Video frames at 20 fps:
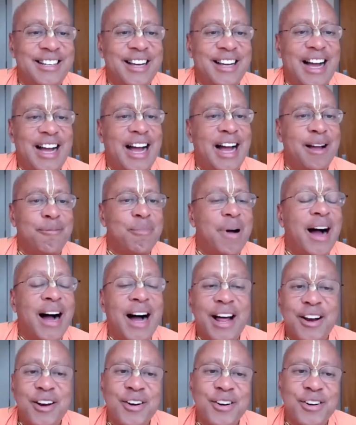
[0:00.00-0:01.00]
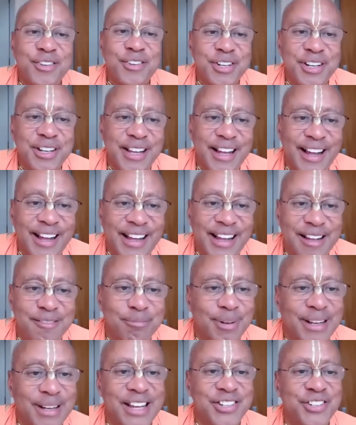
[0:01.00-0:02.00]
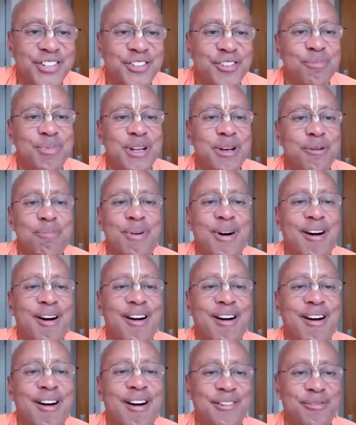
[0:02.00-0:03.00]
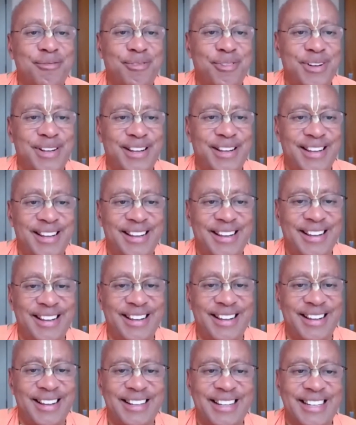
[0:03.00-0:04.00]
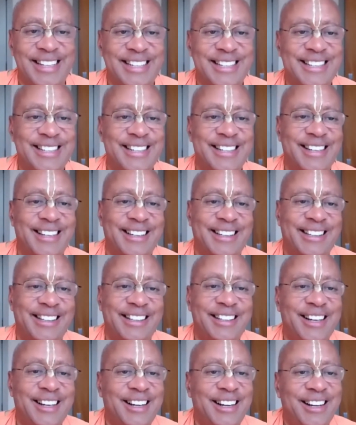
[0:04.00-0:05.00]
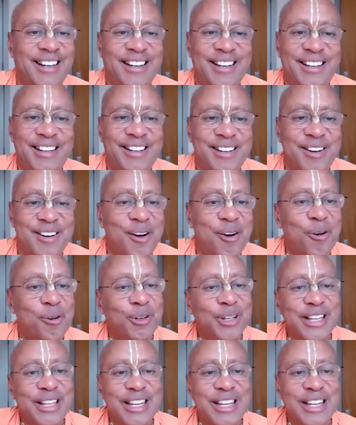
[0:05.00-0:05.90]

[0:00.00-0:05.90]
I'm honored and blessed to be a part of this holy